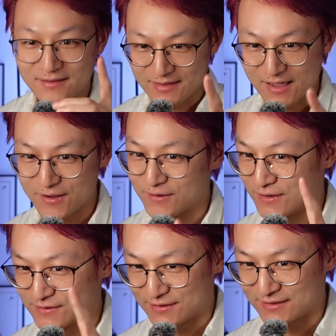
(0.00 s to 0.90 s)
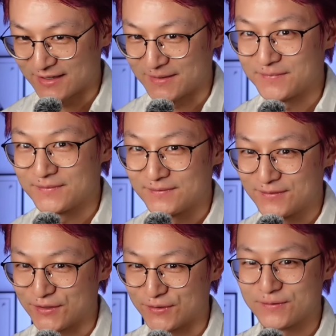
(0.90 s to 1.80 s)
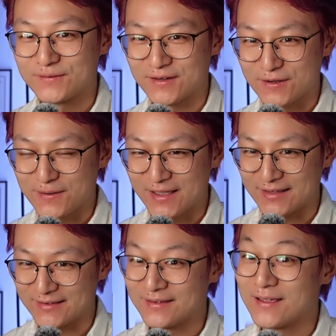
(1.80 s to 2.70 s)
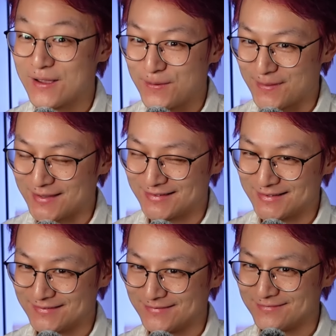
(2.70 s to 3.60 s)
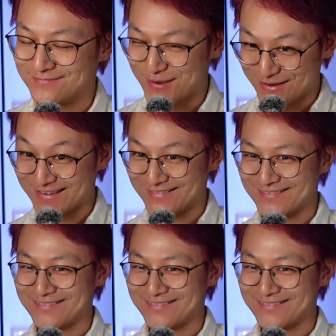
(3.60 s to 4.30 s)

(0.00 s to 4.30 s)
now it's your time to go ahead with it. Okay.